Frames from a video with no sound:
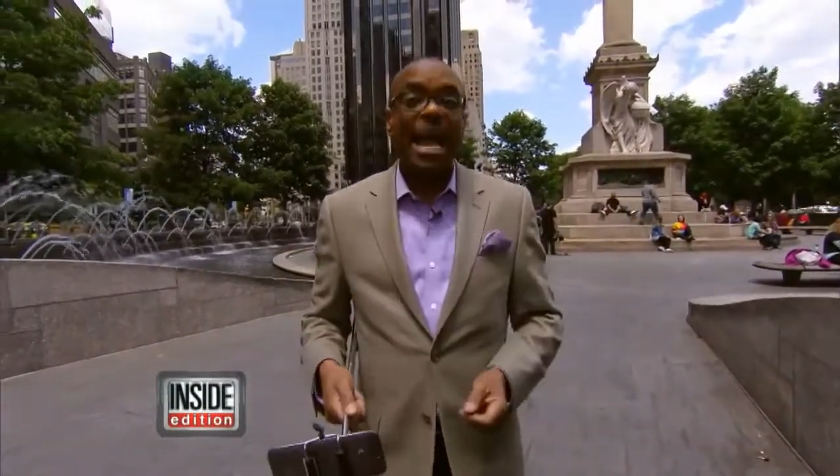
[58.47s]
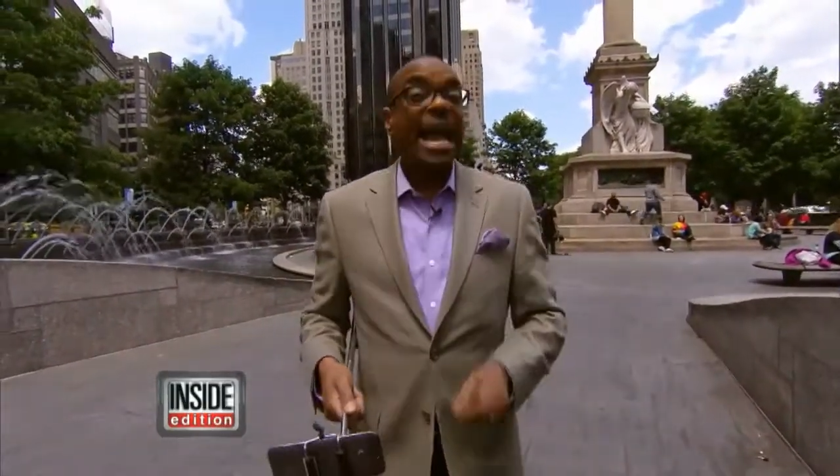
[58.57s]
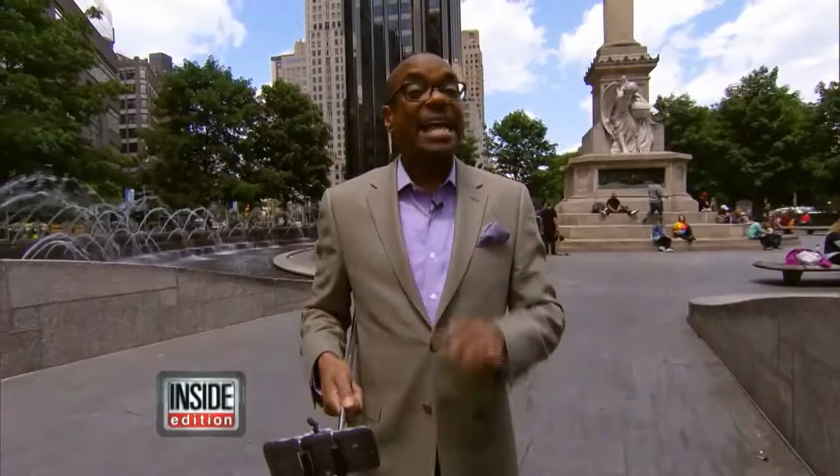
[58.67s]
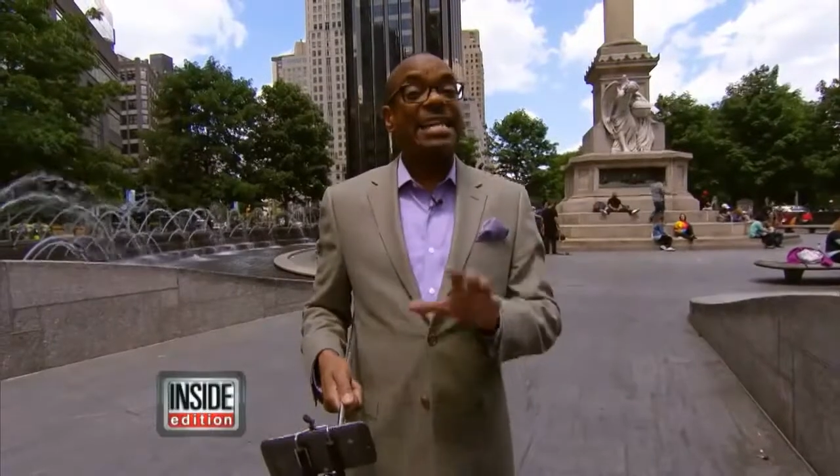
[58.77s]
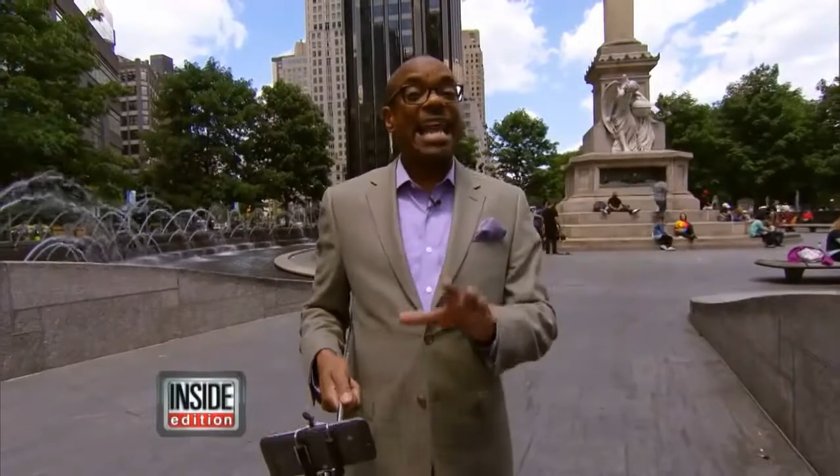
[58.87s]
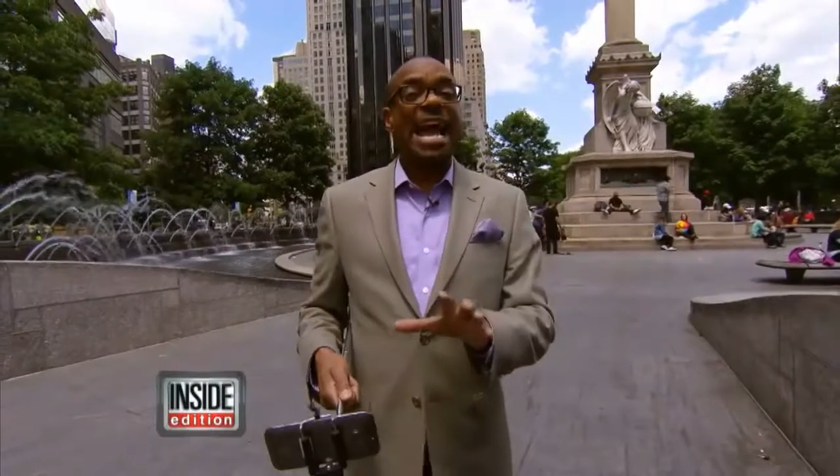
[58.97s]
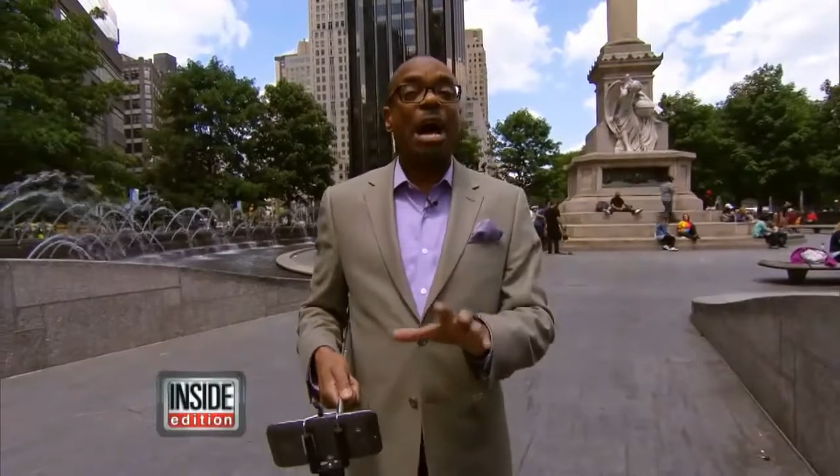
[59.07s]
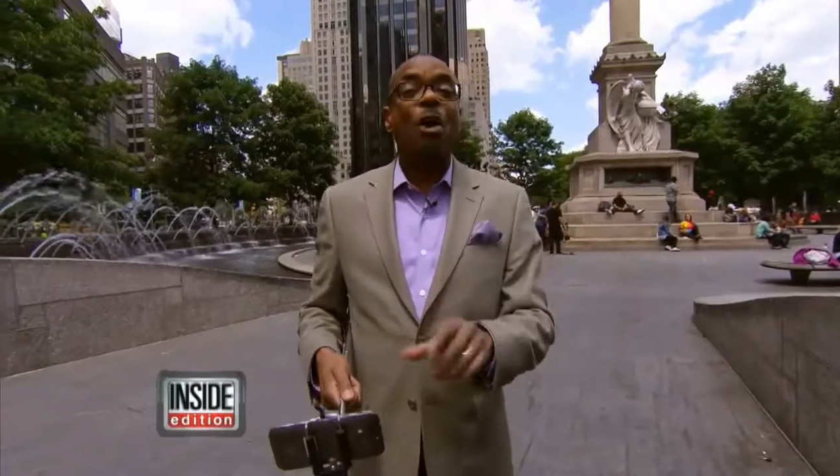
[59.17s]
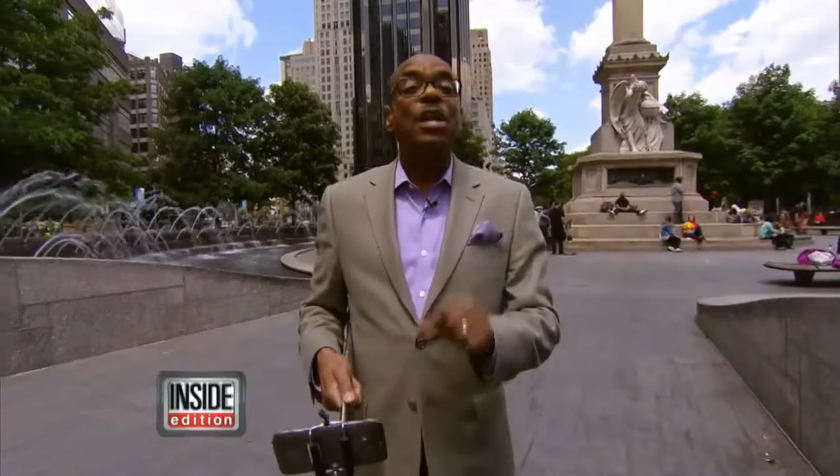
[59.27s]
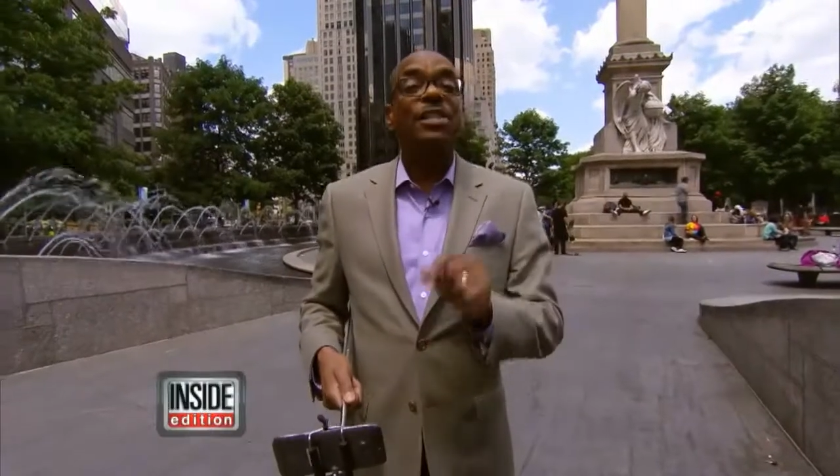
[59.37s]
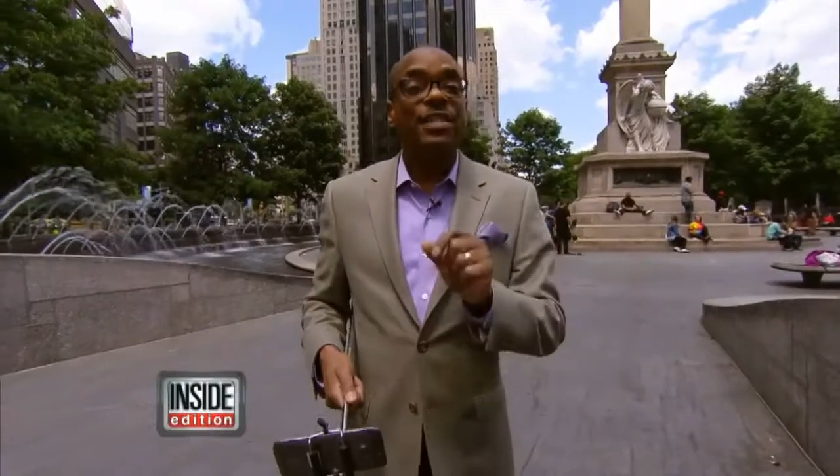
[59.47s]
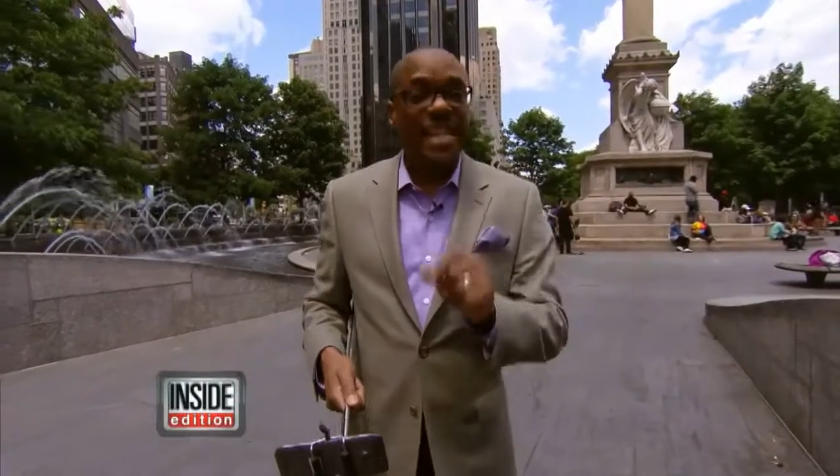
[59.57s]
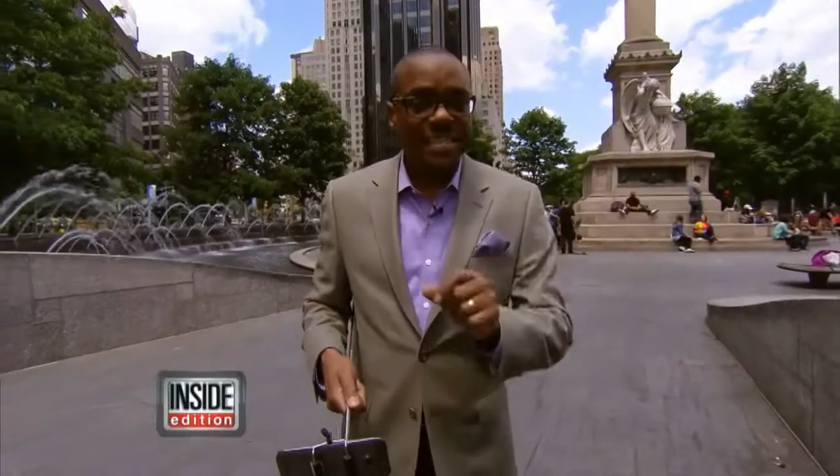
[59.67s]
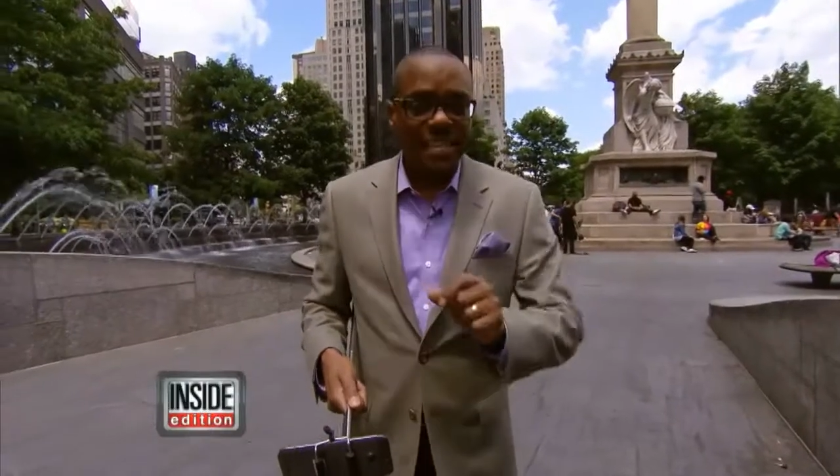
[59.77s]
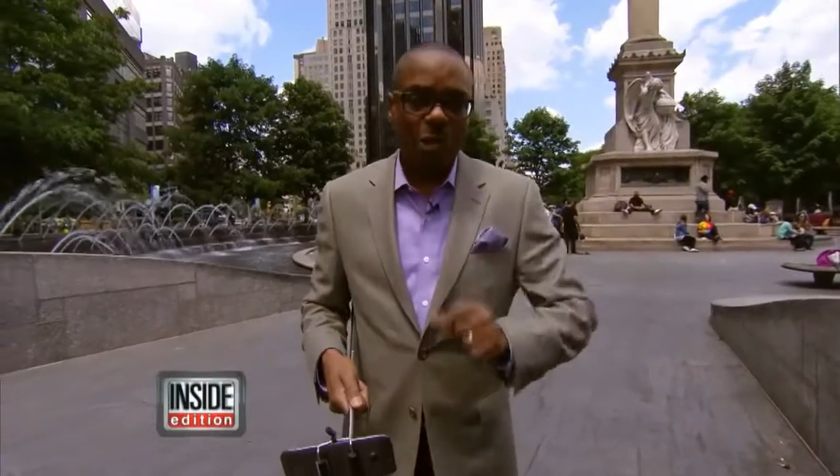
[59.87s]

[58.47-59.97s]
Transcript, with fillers: And now Disney